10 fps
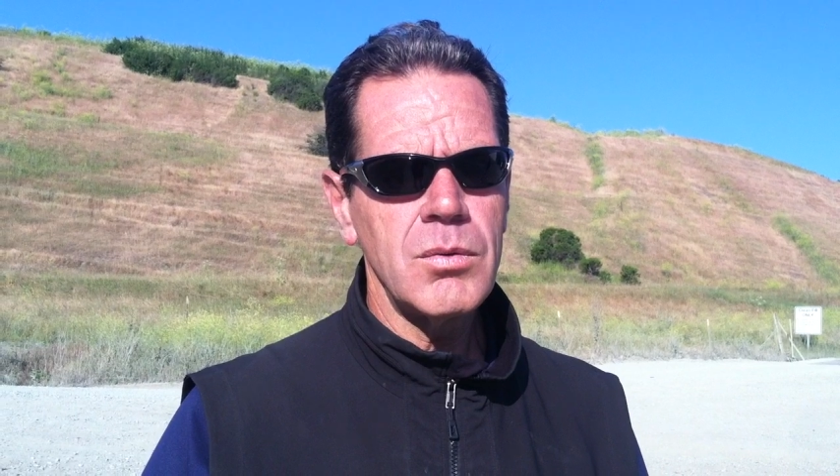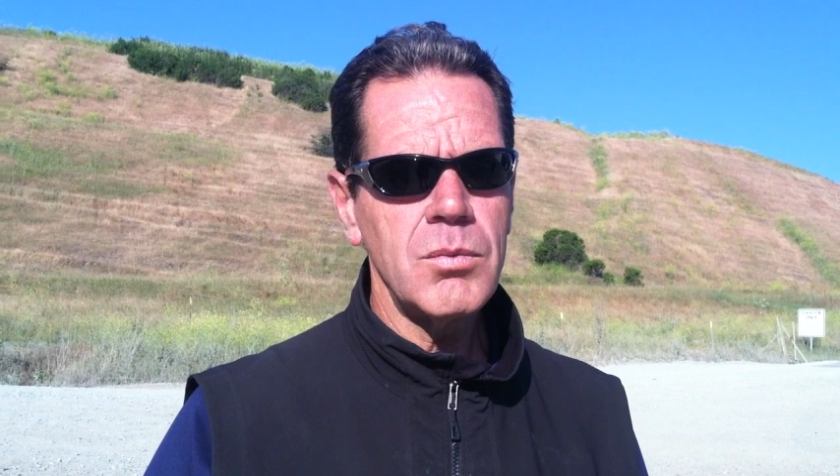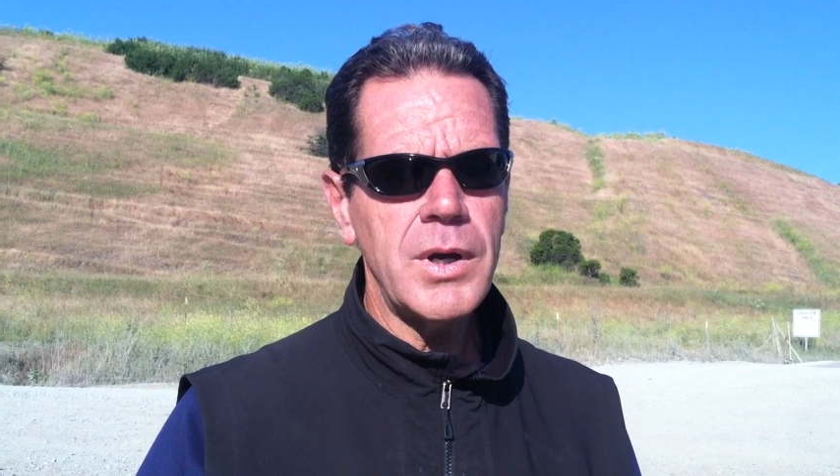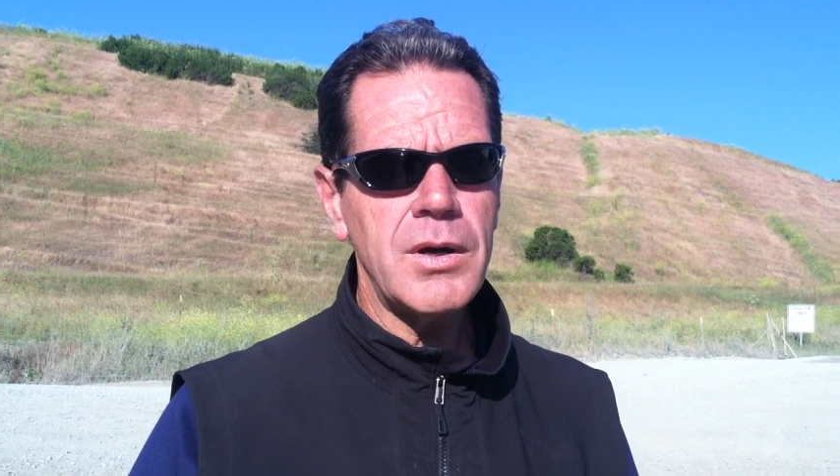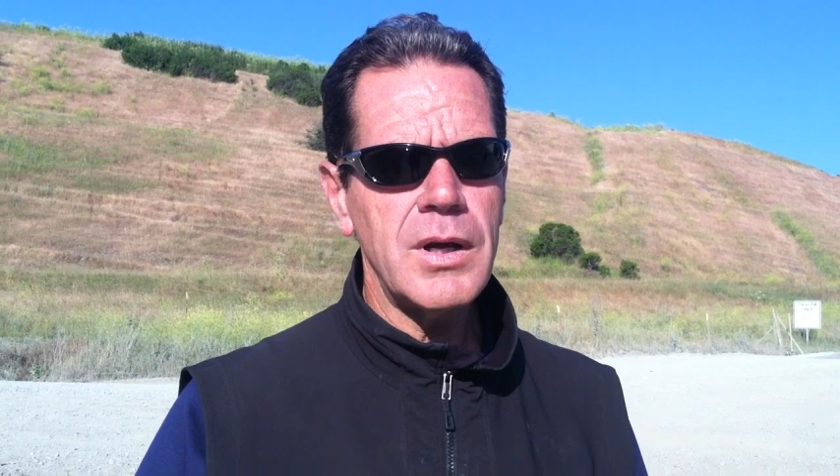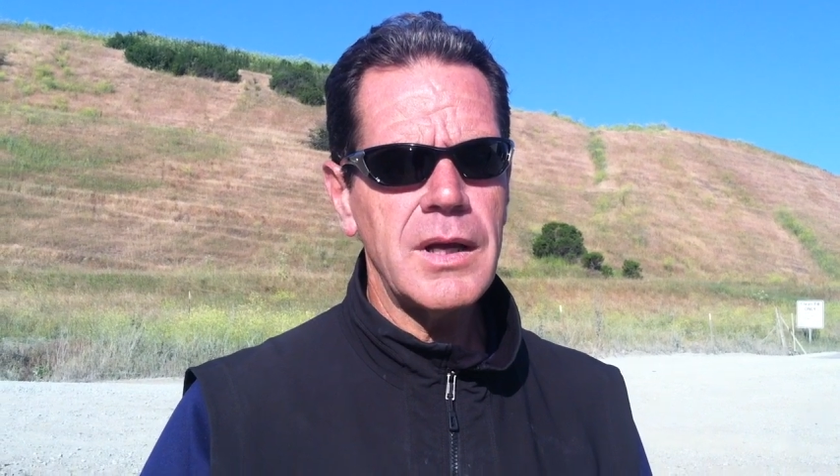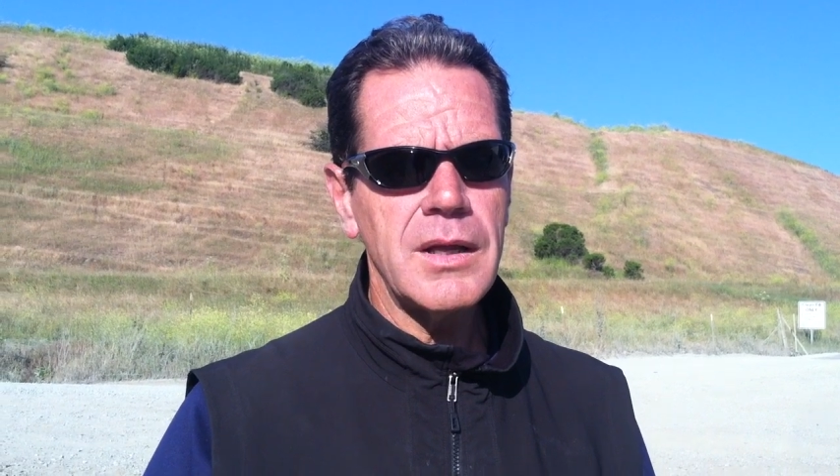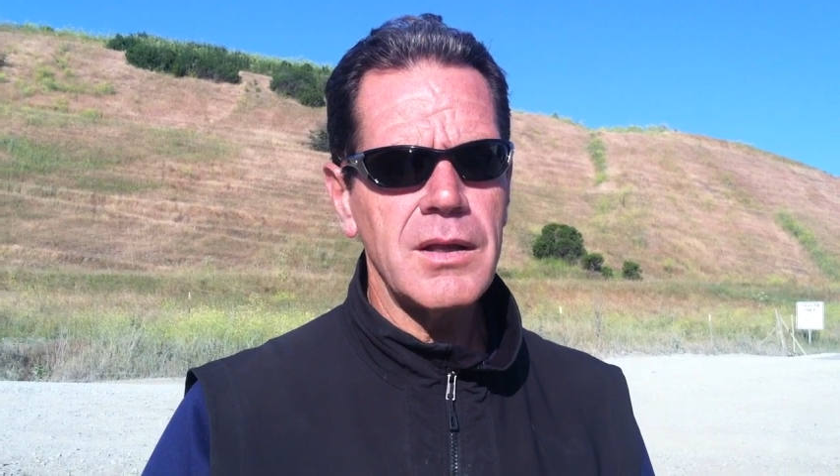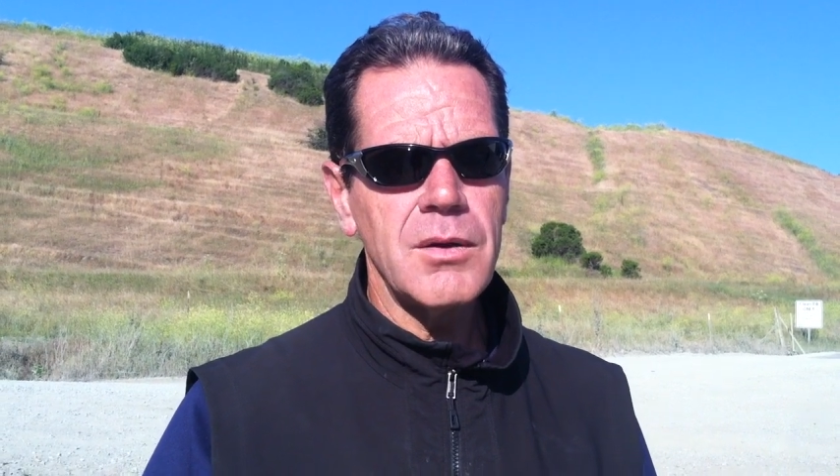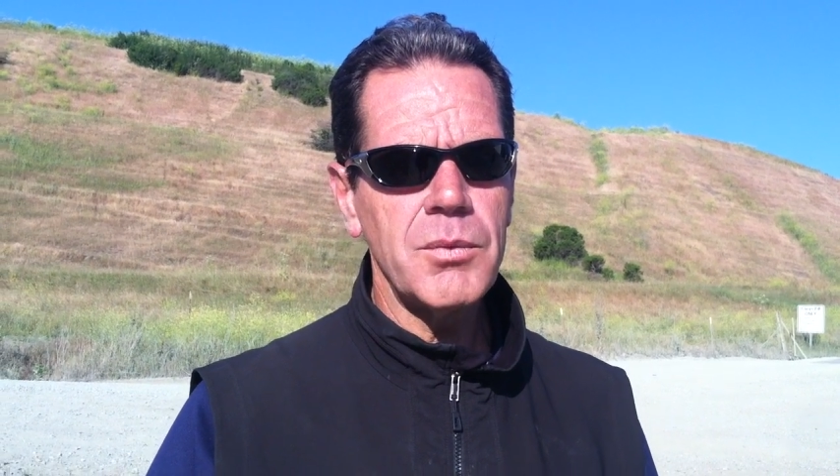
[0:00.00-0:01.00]
Well,
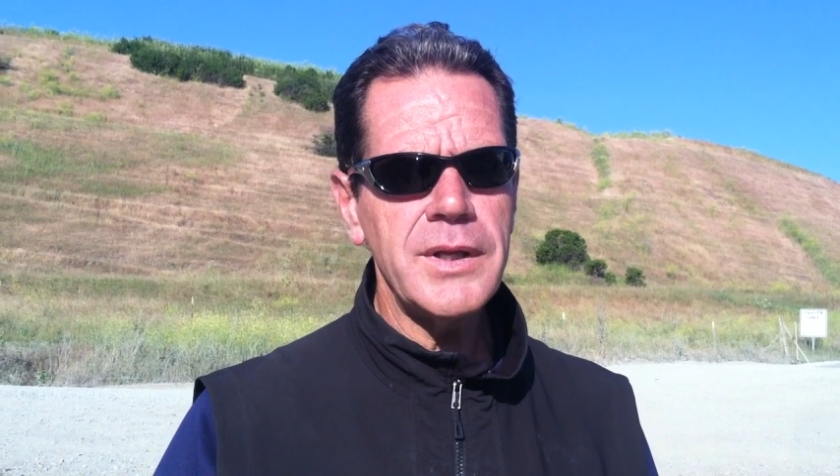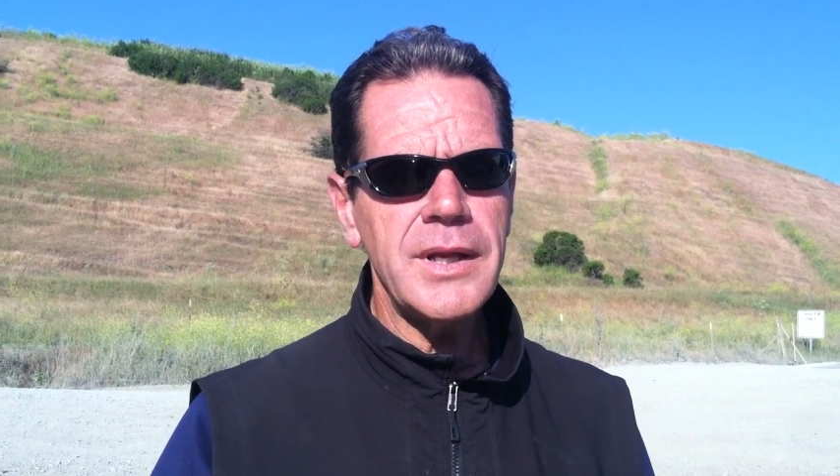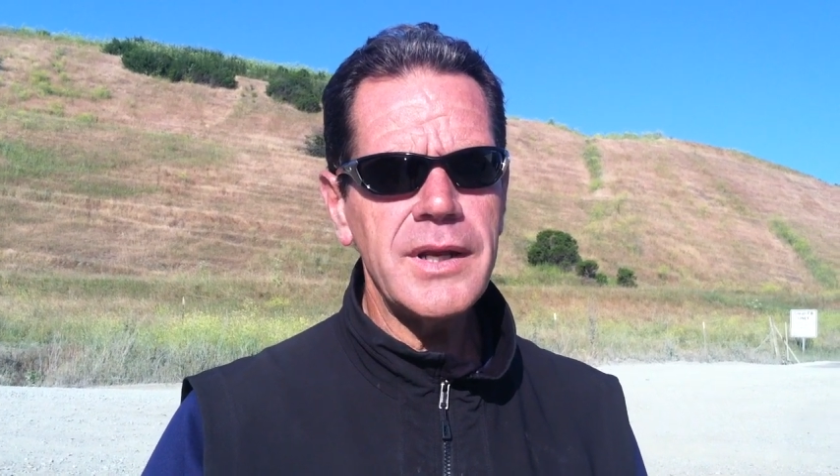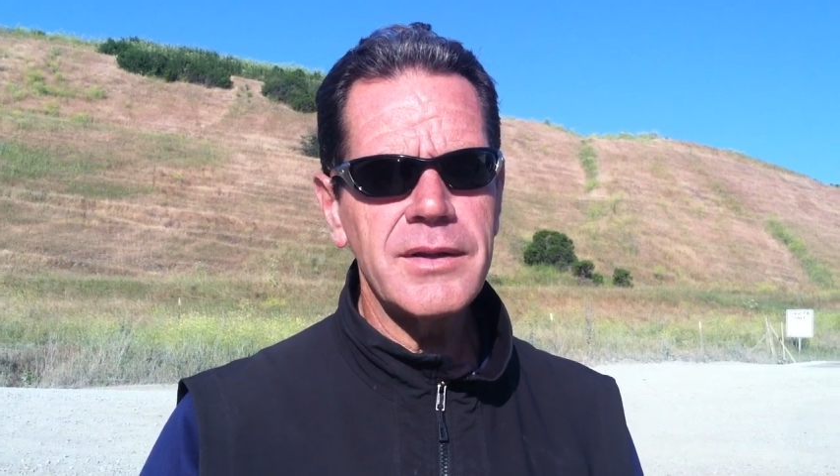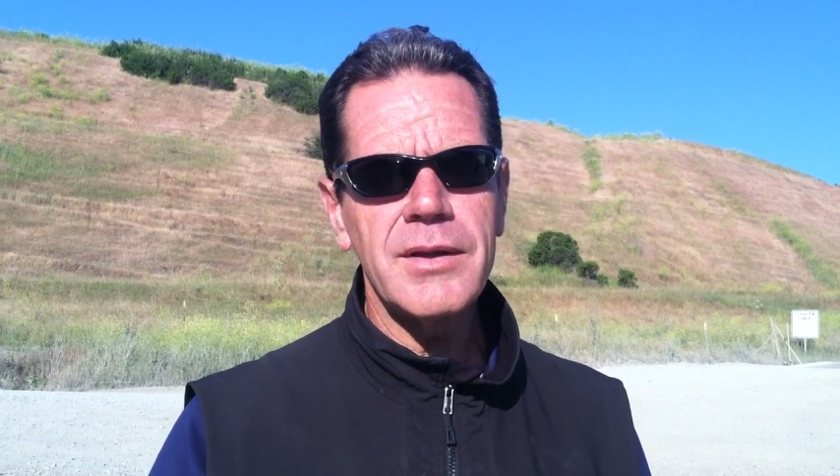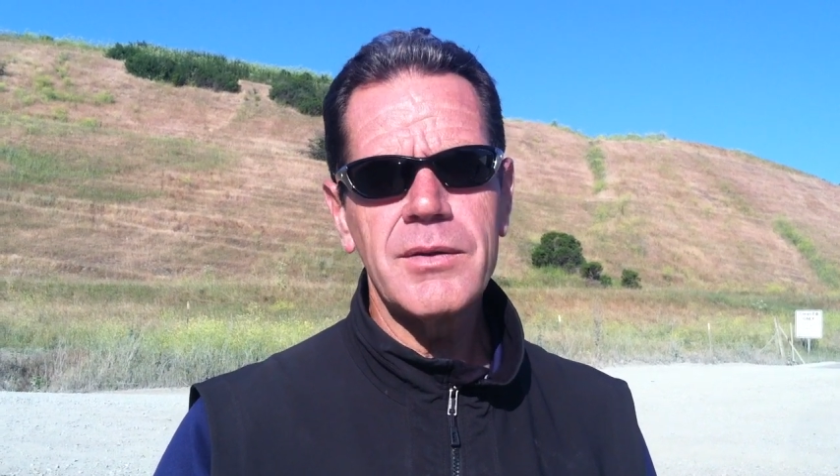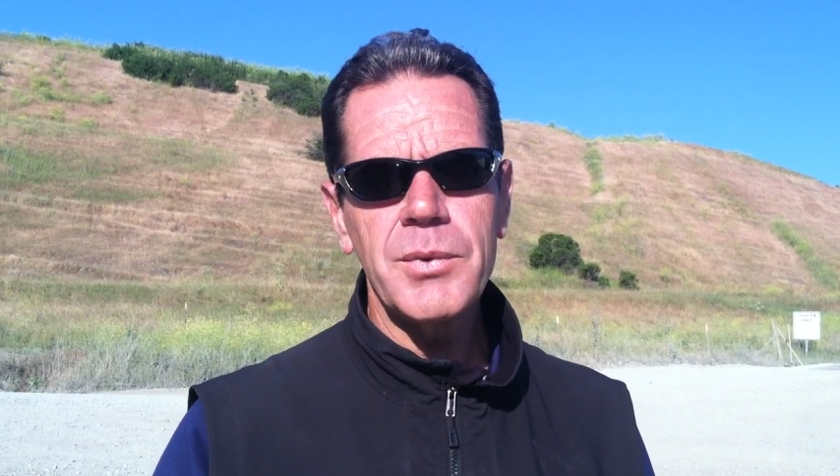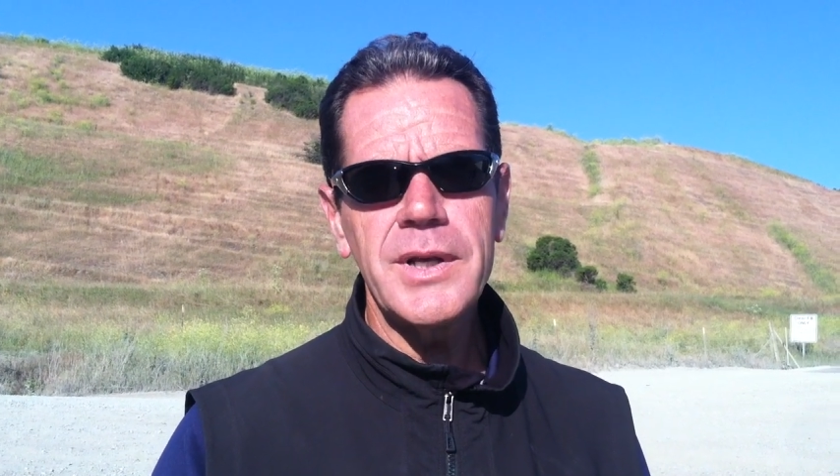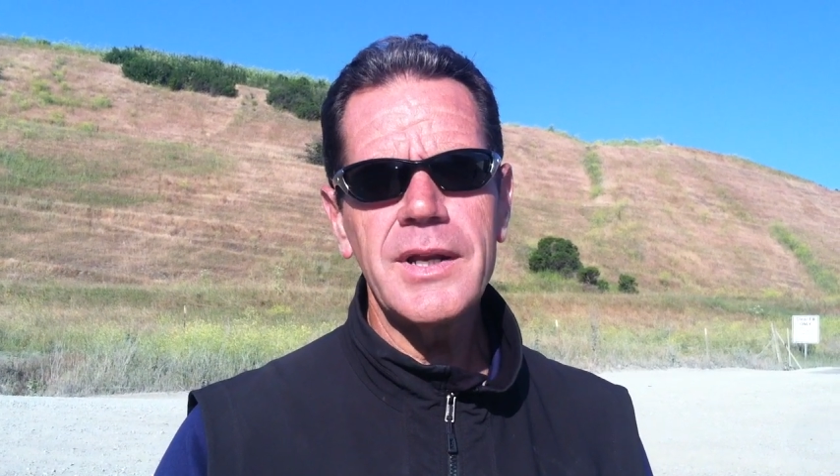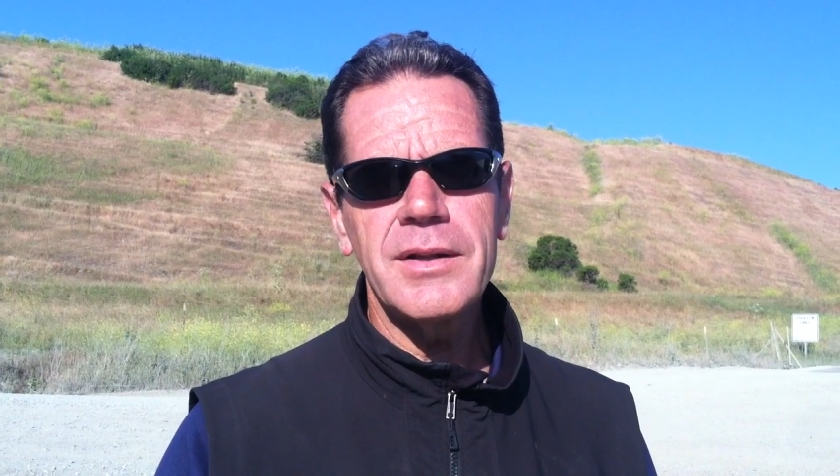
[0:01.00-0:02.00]
we needed to
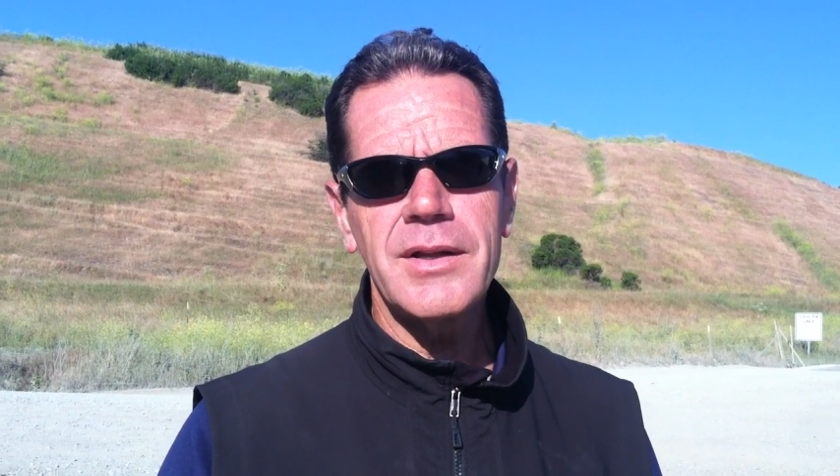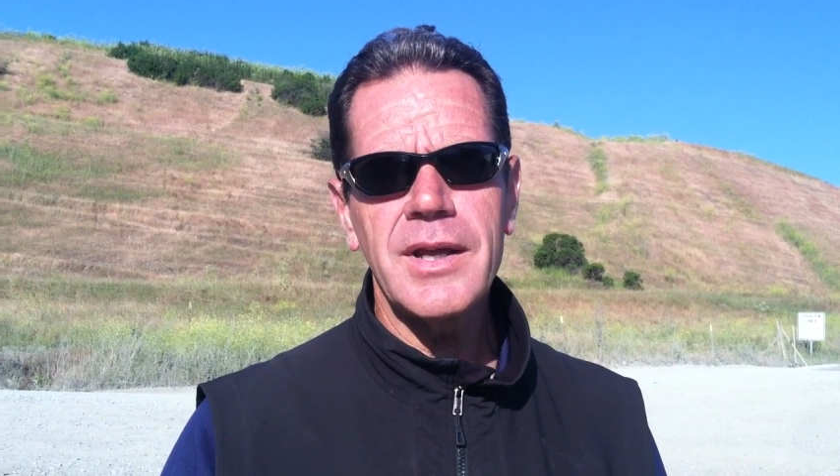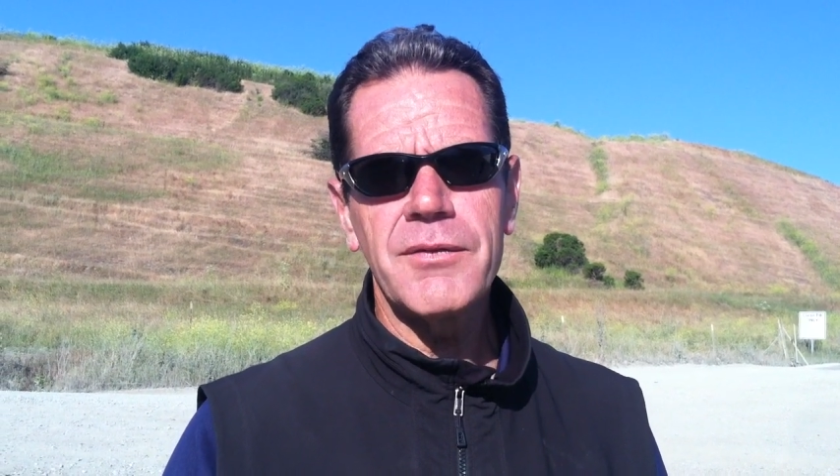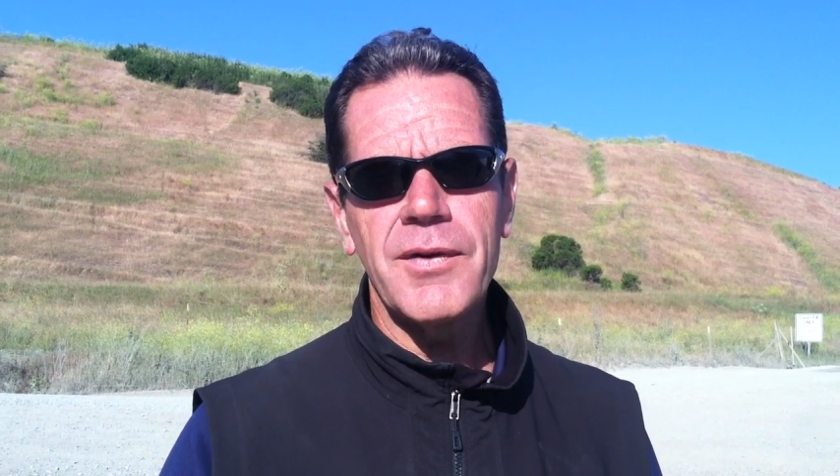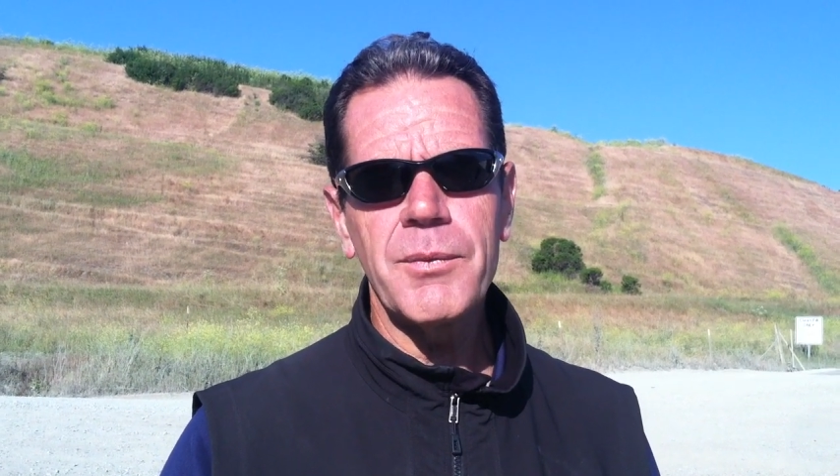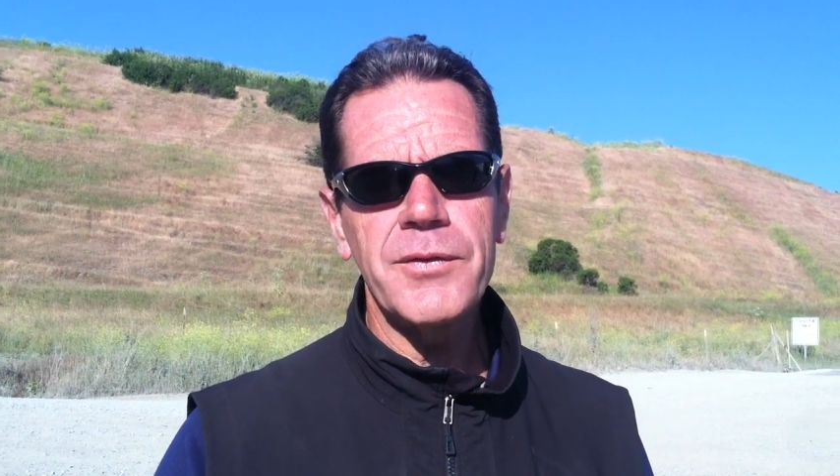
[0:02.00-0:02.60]
we needed to get fit.